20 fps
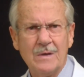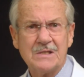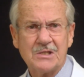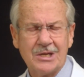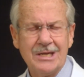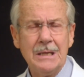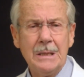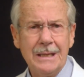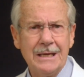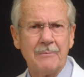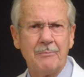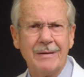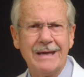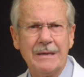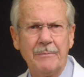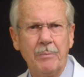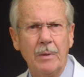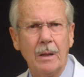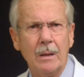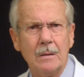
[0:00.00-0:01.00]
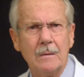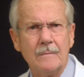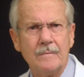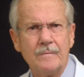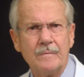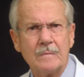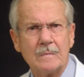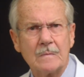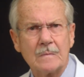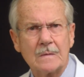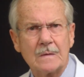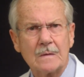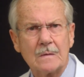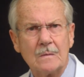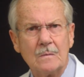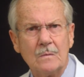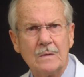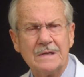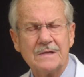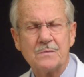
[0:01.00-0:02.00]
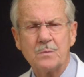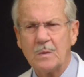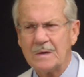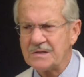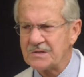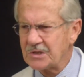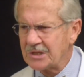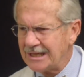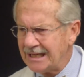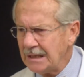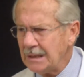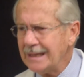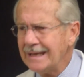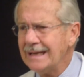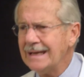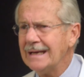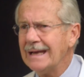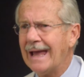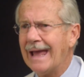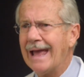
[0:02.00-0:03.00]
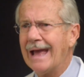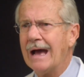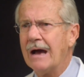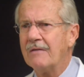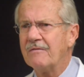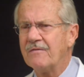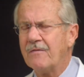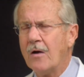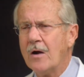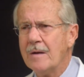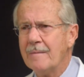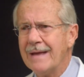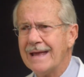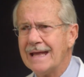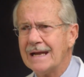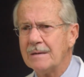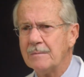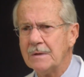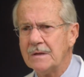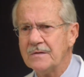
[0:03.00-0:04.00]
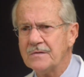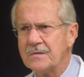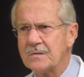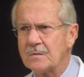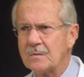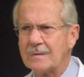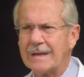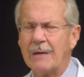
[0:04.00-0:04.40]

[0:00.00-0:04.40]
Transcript: killing people, was killing farm animals.